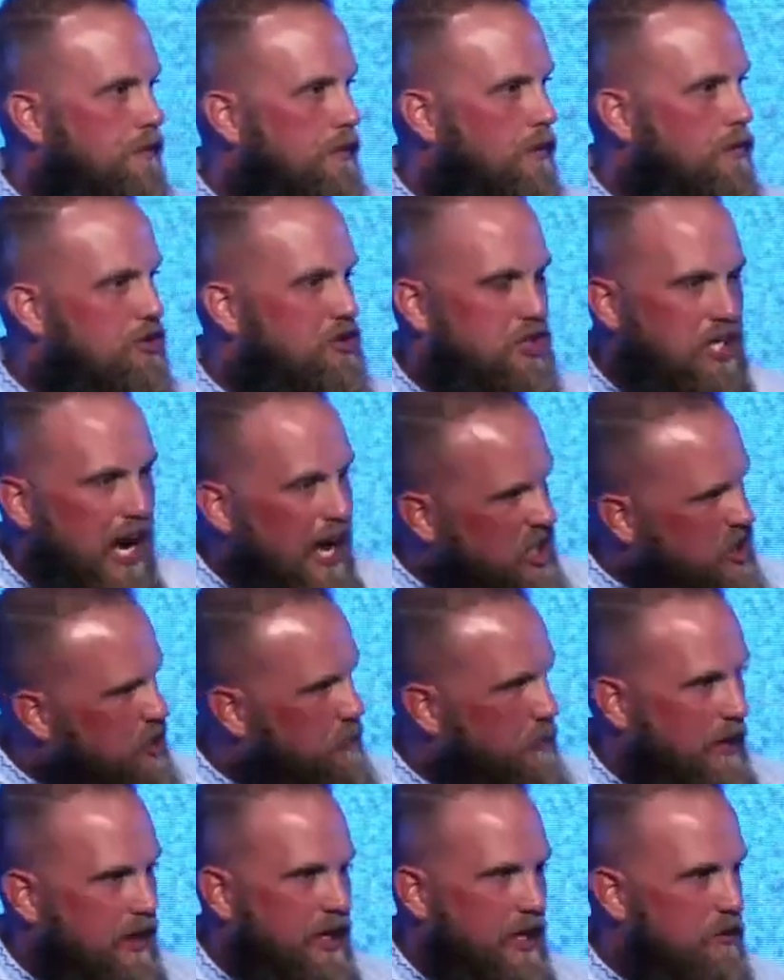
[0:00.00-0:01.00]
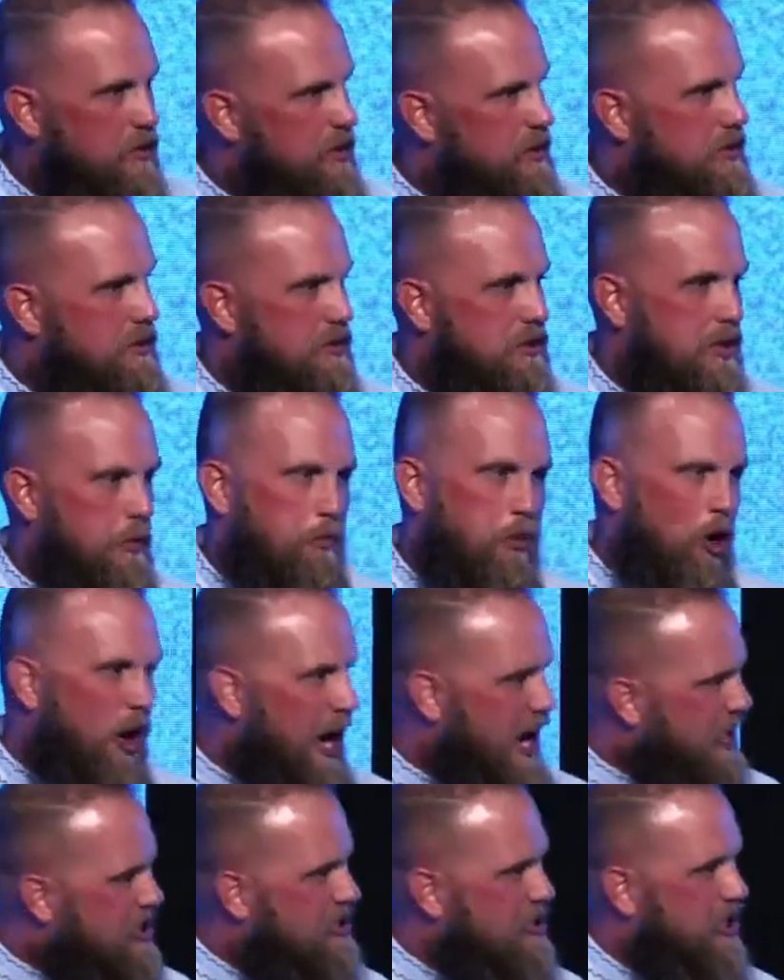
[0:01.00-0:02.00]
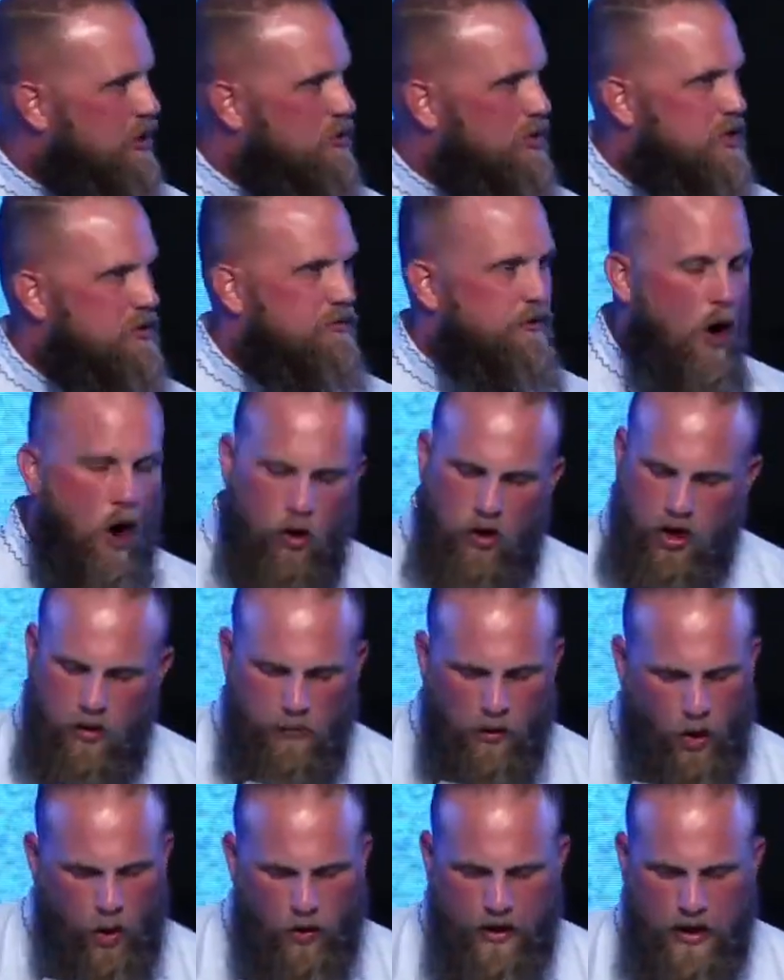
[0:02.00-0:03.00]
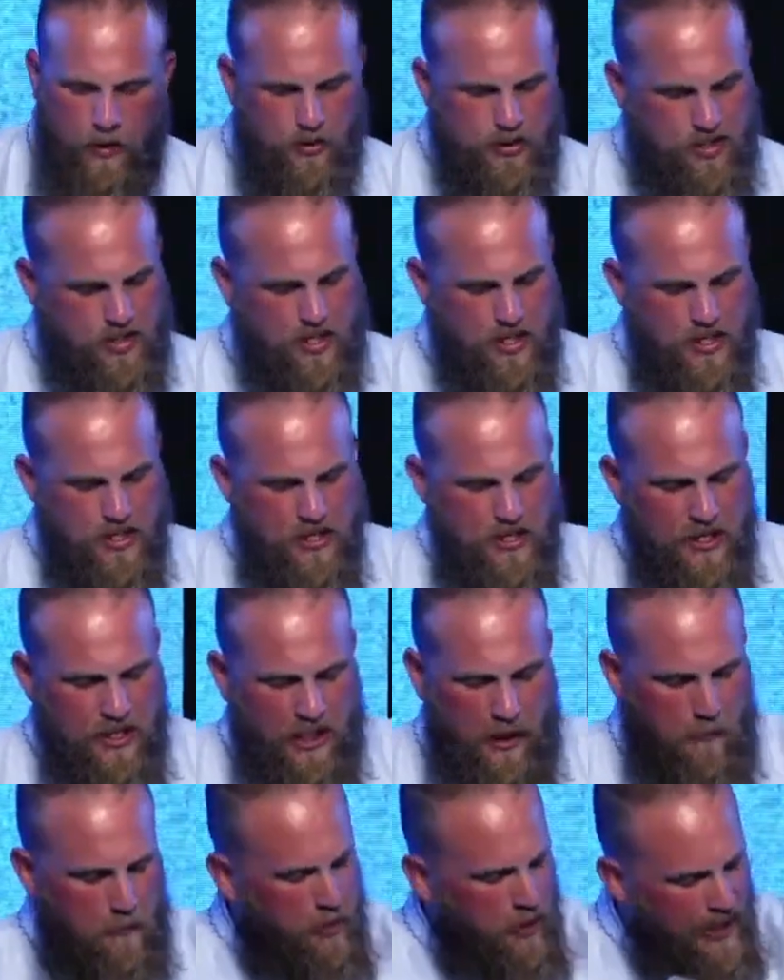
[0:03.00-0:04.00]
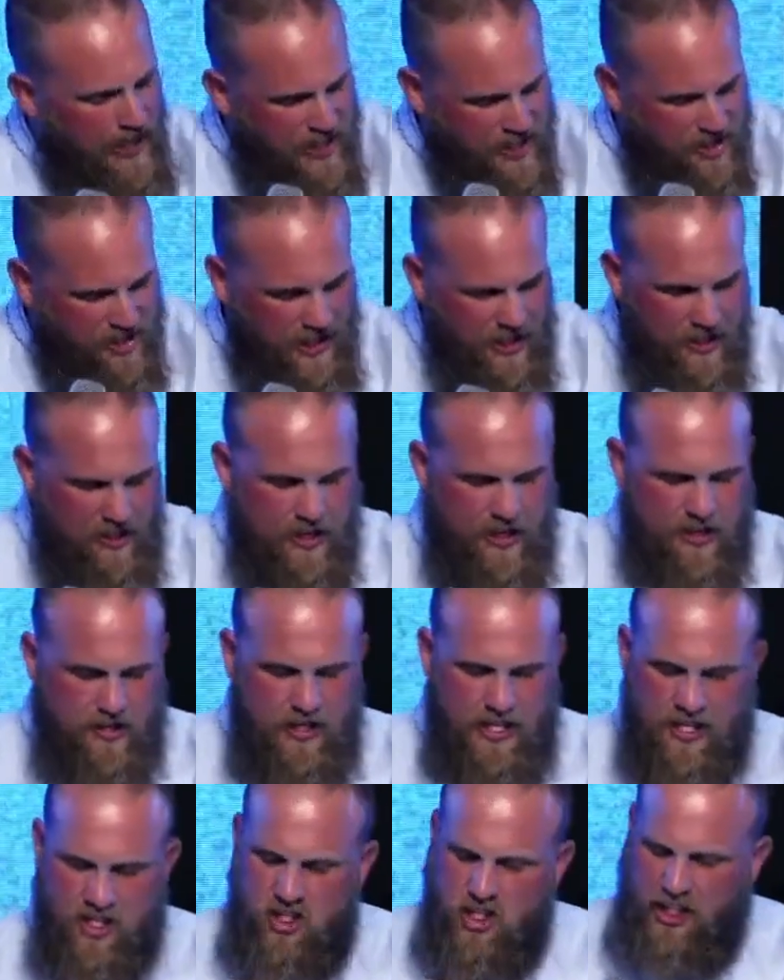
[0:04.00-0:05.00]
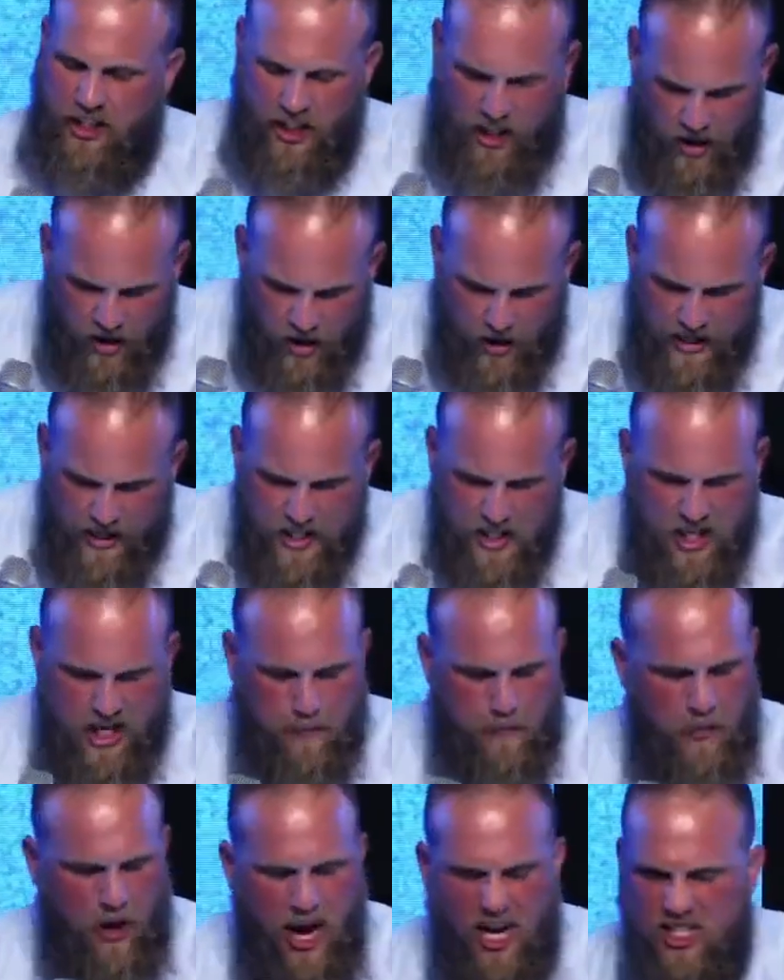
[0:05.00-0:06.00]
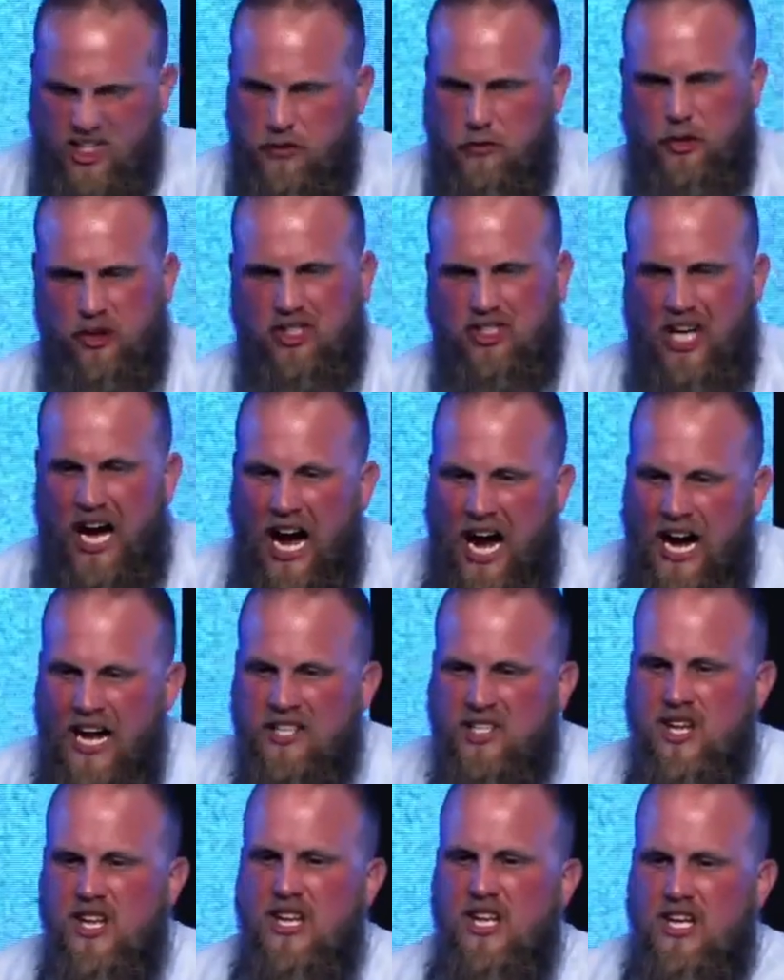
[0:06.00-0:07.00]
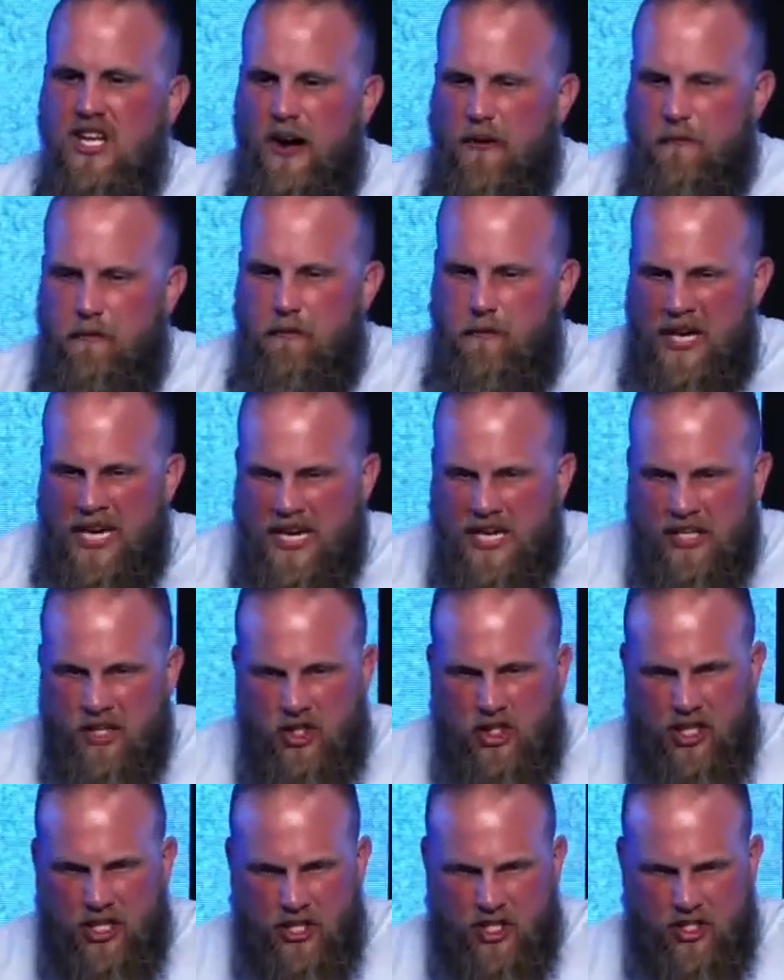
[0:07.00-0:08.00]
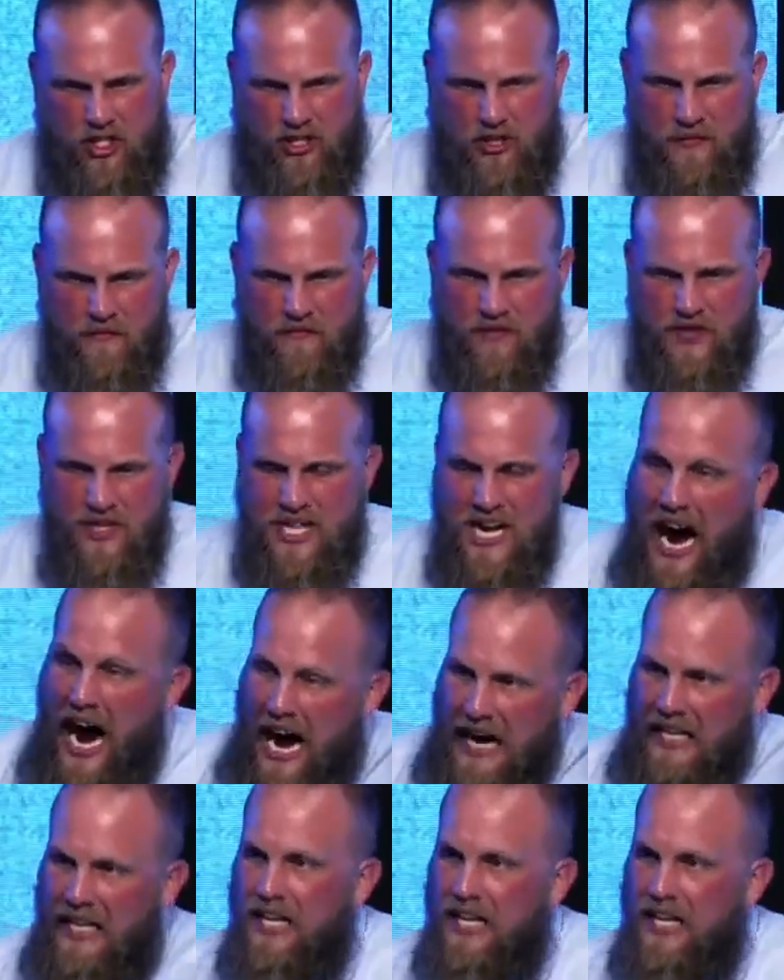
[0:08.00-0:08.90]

He was desperate. He was depressed. He was vulnerable. He was complacent. He had insecurities. He had possible signs of being just not